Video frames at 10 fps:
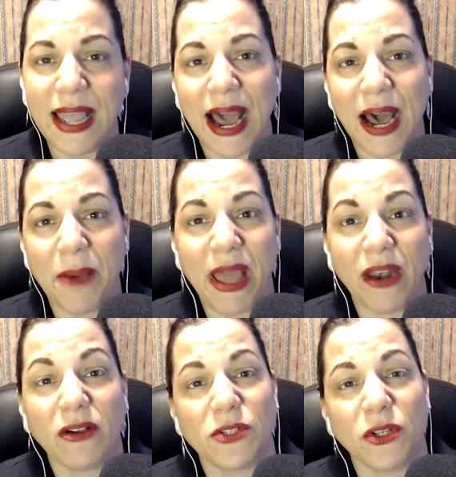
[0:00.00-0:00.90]
And
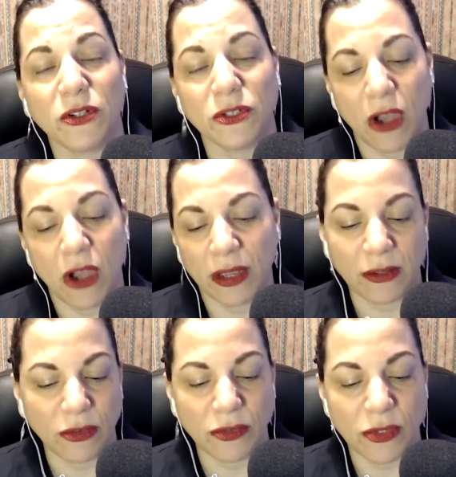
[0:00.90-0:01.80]
also
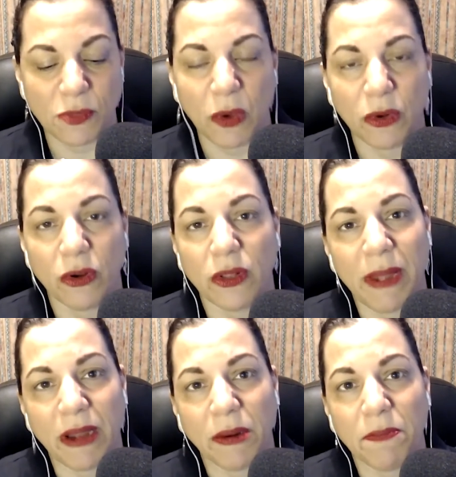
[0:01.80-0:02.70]
you spoke earlier about